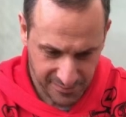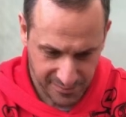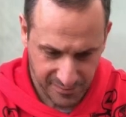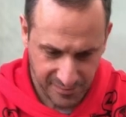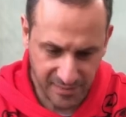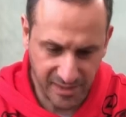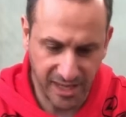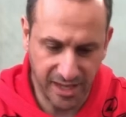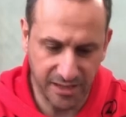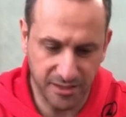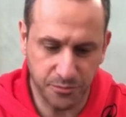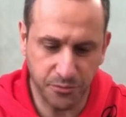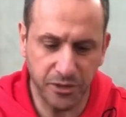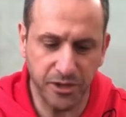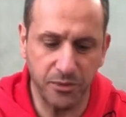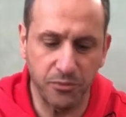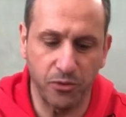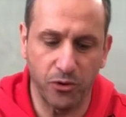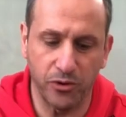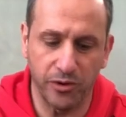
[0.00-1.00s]
Now it's pretty
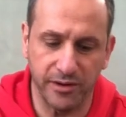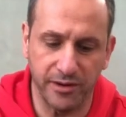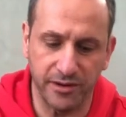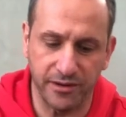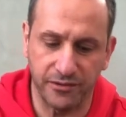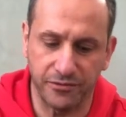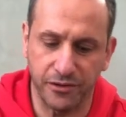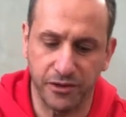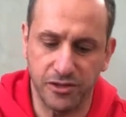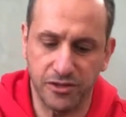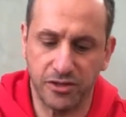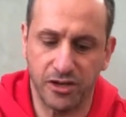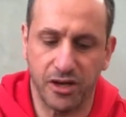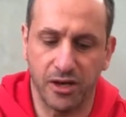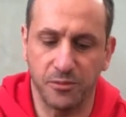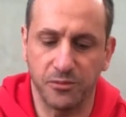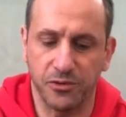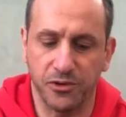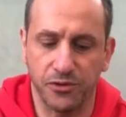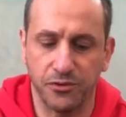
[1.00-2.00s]
important the first
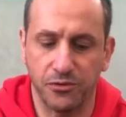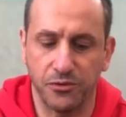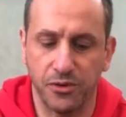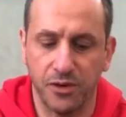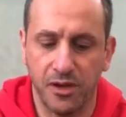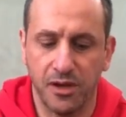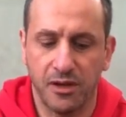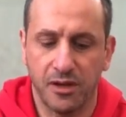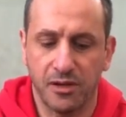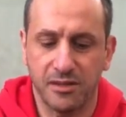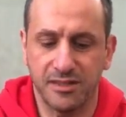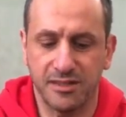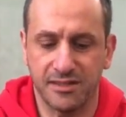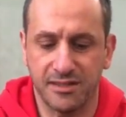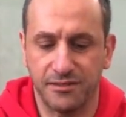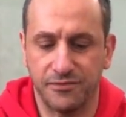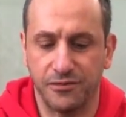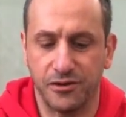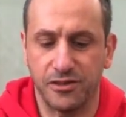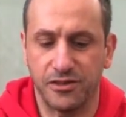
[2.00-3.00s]
time because this is the
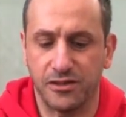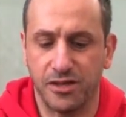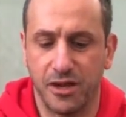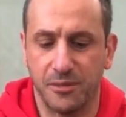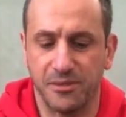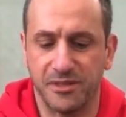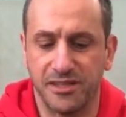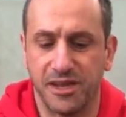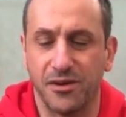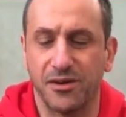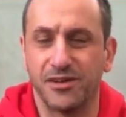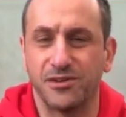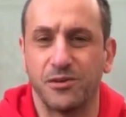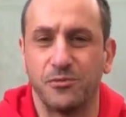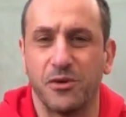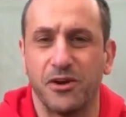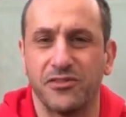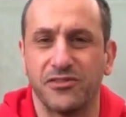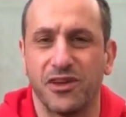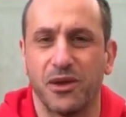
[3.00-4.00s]
first time it's going to a
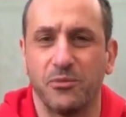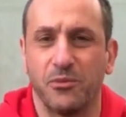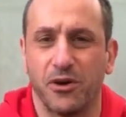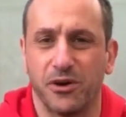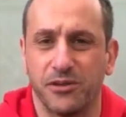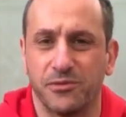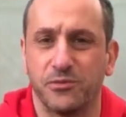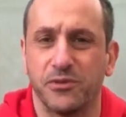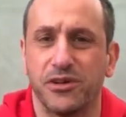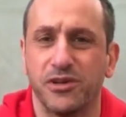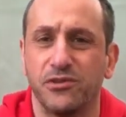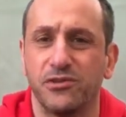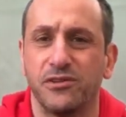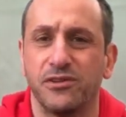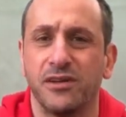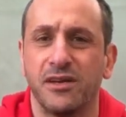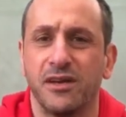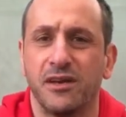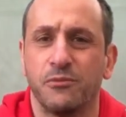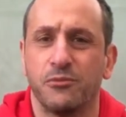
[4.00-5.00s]
bonsai pot, it's pretty
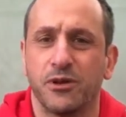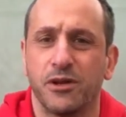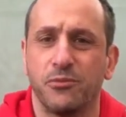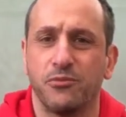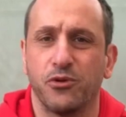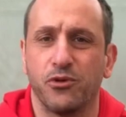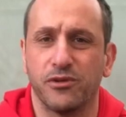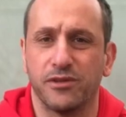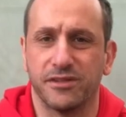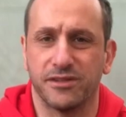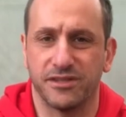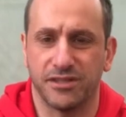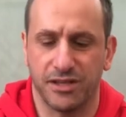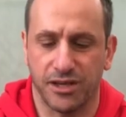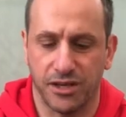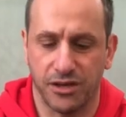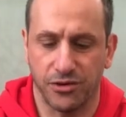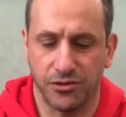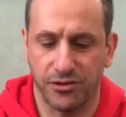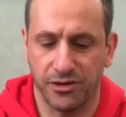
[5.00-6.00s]
important to
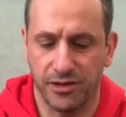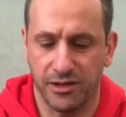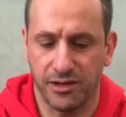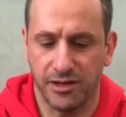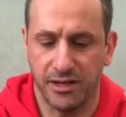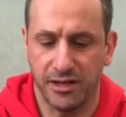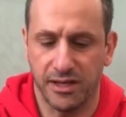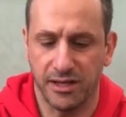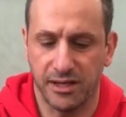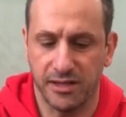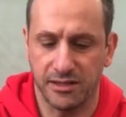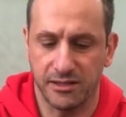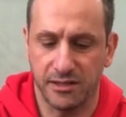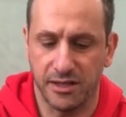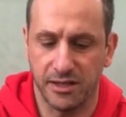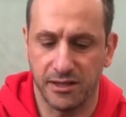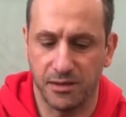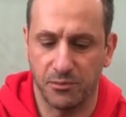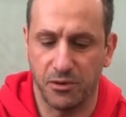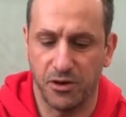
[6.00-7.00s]
secure it
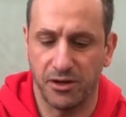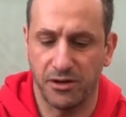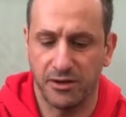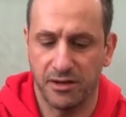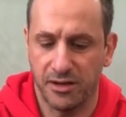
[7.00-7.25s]
in the pot.